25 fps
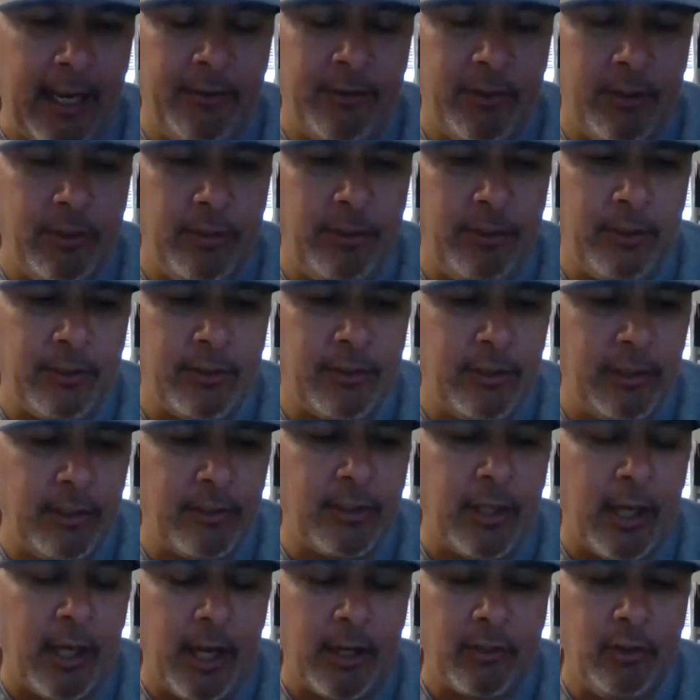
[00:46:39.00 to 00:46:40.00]
You
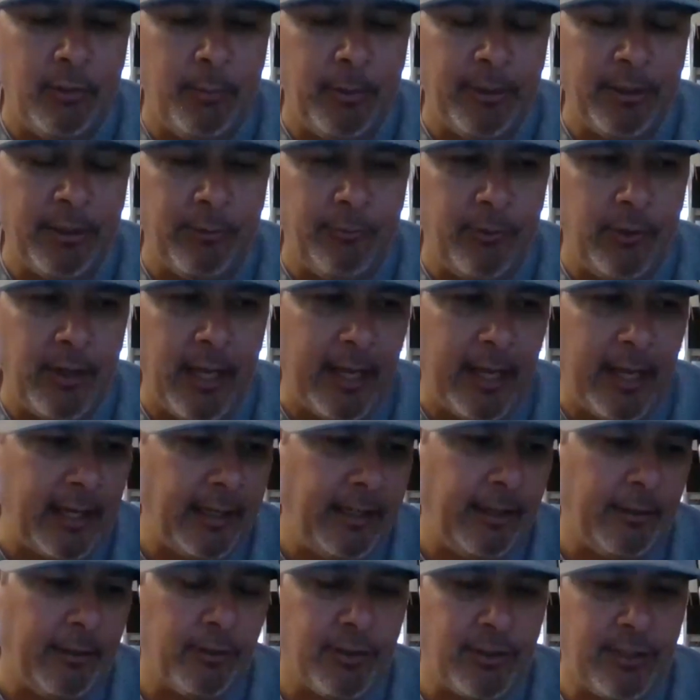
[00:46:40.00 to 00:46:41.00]
talk to him on the phone. I can
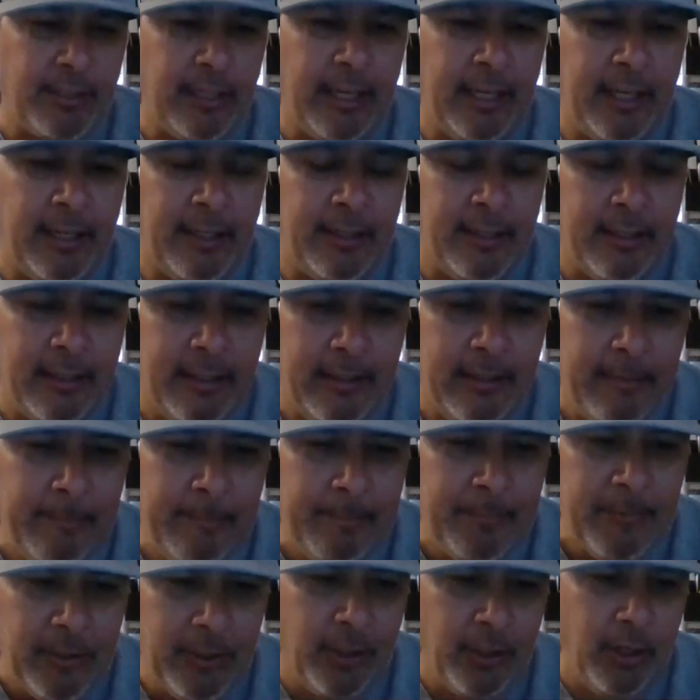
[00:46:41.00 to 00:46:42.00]
understand,
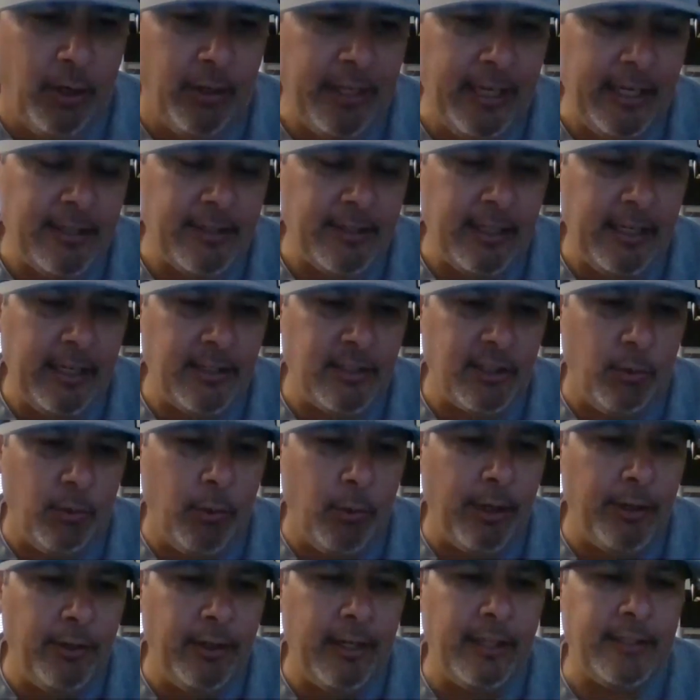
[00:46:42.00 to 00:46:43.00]
and he's the
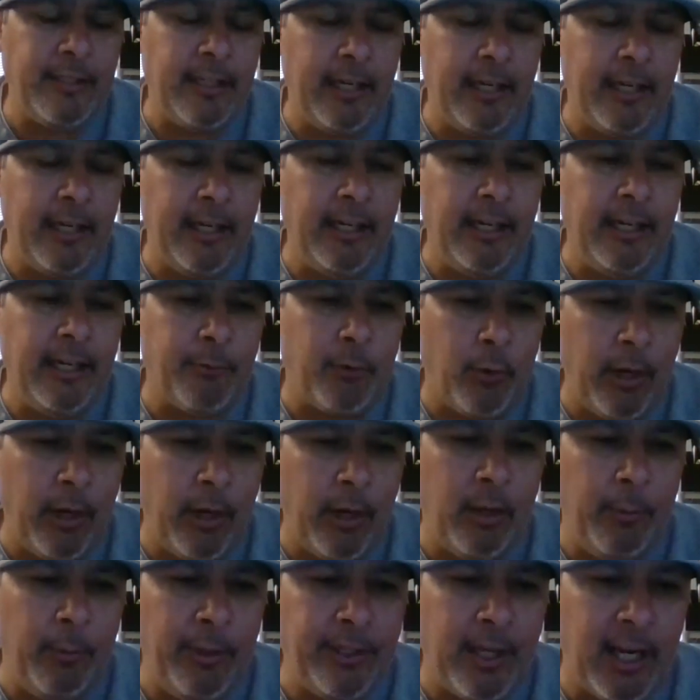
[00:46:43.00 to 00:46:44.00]
one who doesn't get enough
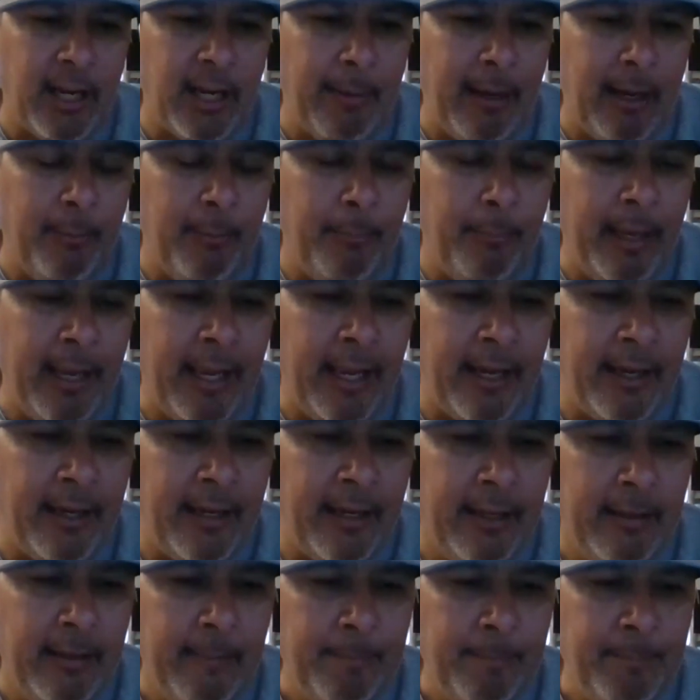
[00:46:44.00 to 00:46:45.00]
credit. We talk about Matt,
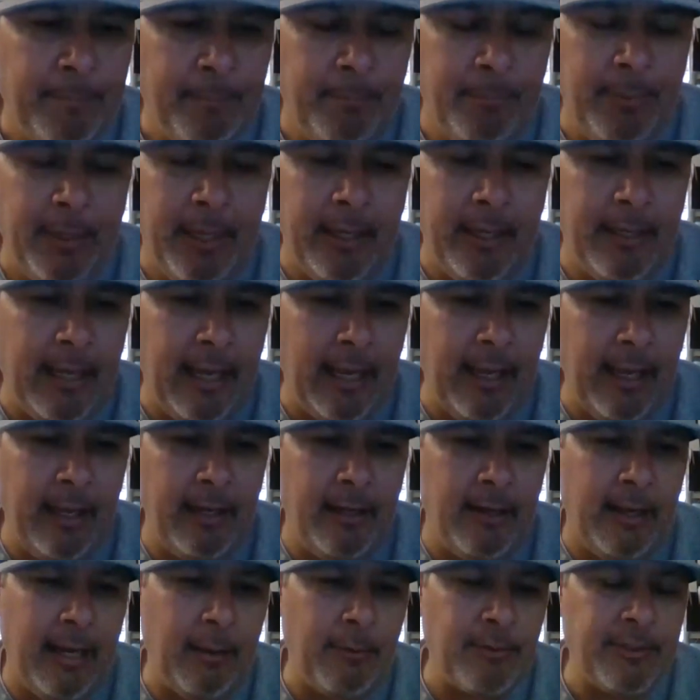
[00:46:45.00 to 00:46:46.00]
but
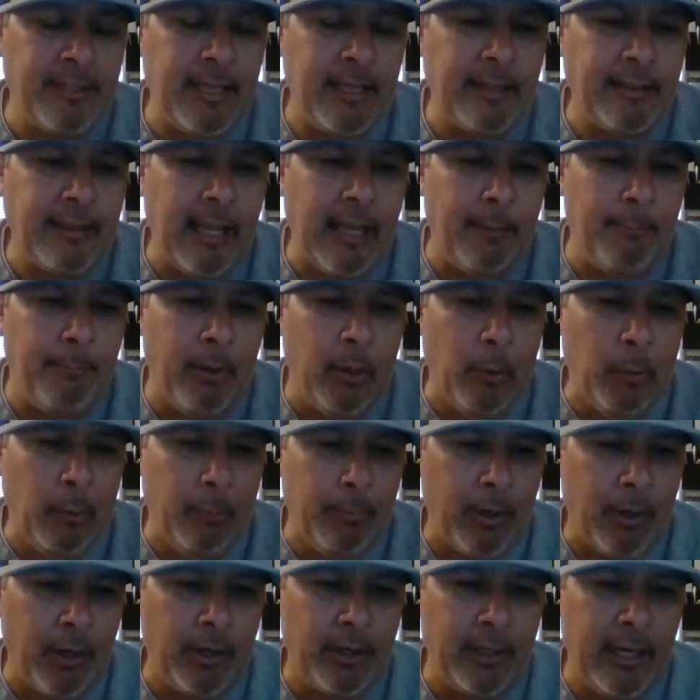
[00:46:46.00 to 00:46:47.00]
I was at that Baldwin
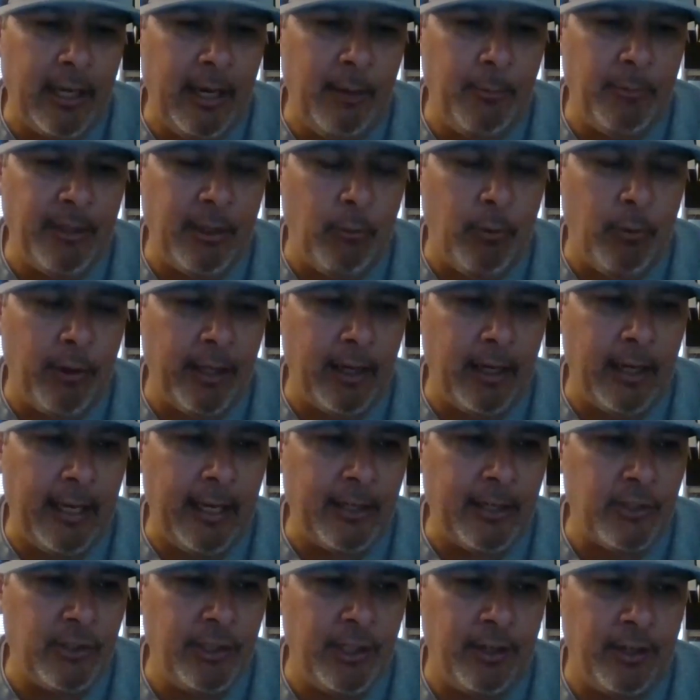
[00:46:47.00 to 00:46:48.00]
Park game when they won it
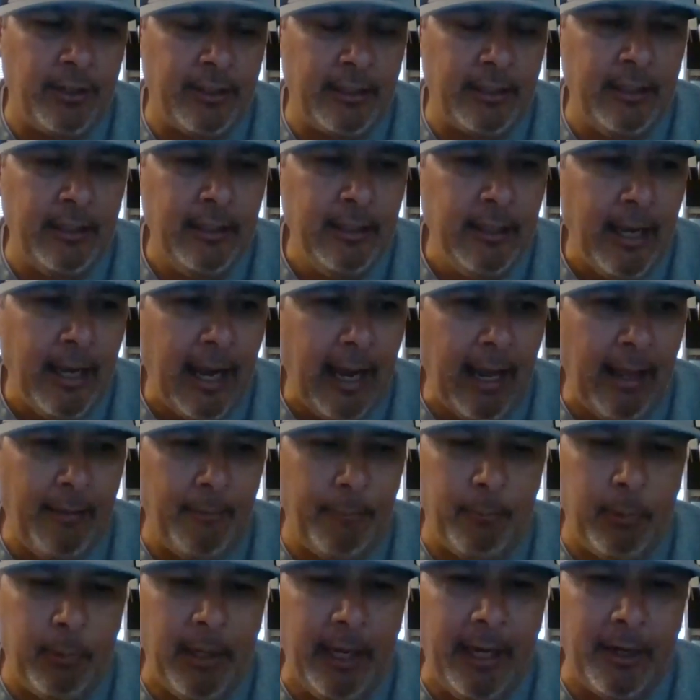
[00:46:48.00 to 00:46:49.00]
last year, and
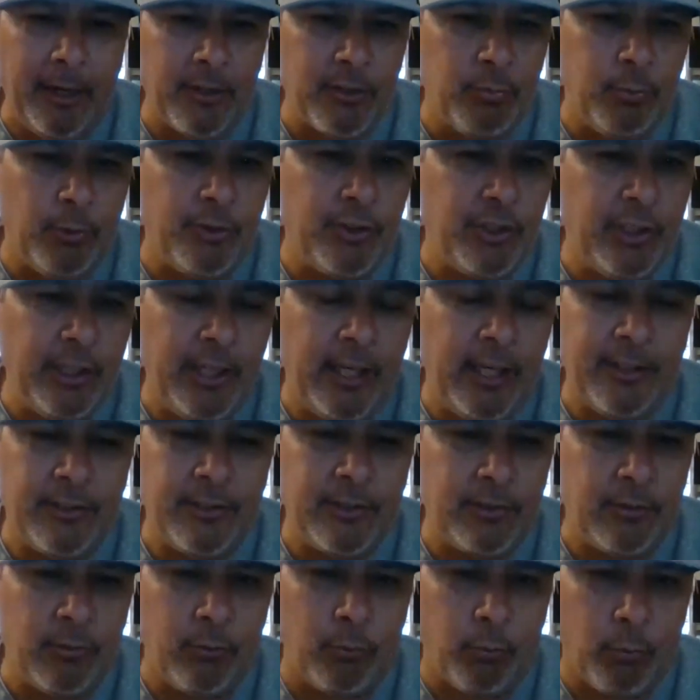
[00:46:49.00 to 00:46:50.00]
players will
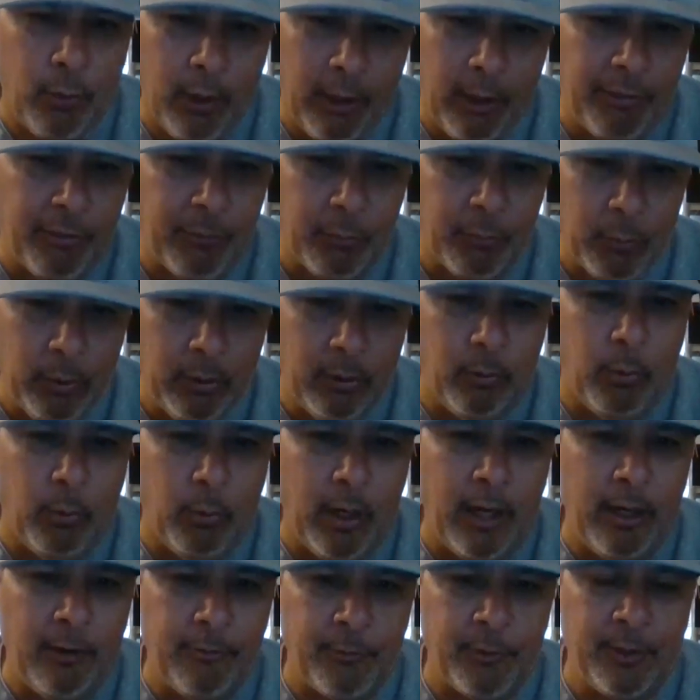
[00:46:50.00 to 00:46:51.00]
just run through a
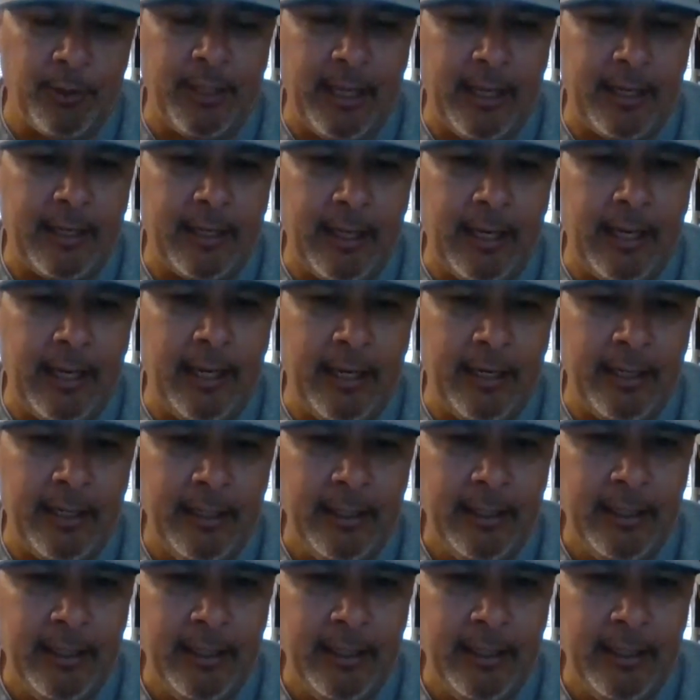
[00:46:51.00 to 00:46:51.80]
wall for that guy.